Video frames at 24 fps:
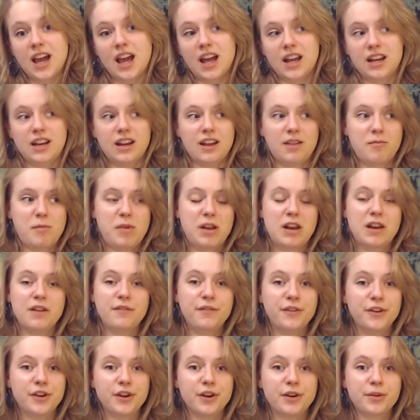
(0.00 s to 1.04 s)
And I mean, if
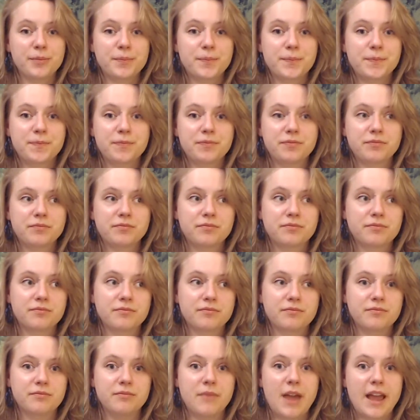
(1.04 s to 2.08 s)
you're
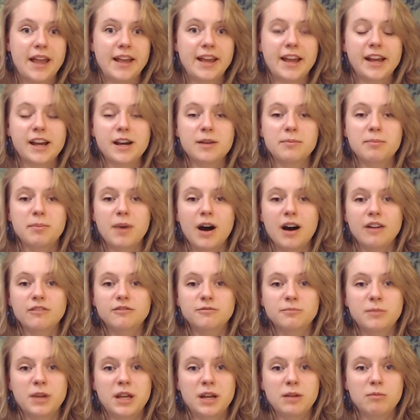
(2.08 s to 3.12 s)
making above
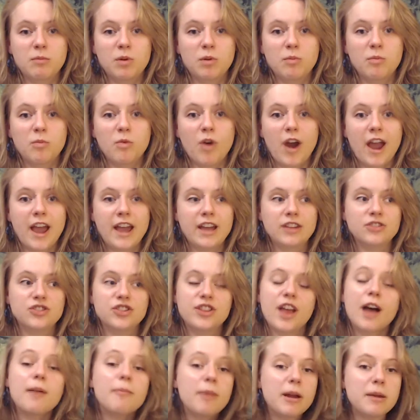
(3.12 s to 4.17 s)
minimum wage,
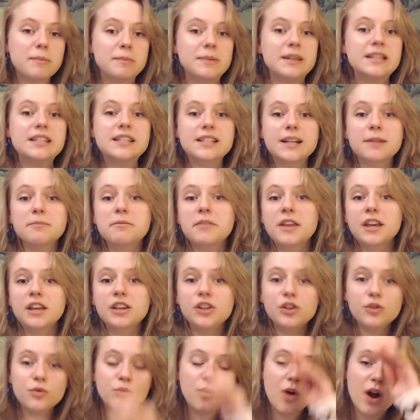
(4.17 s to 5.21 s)
that might be something
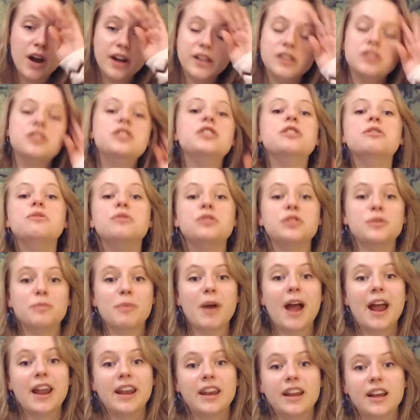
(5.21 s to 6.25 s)
you want to do
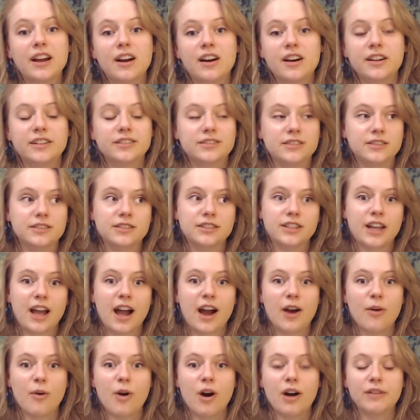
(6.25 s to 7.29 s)
depending on
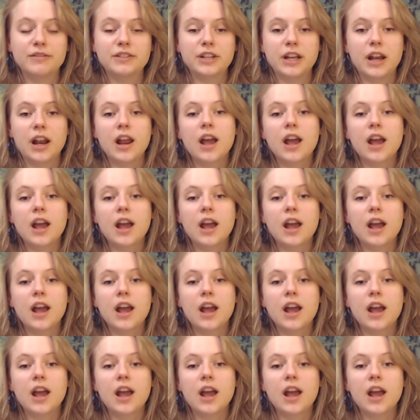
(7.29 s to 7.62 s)
how often.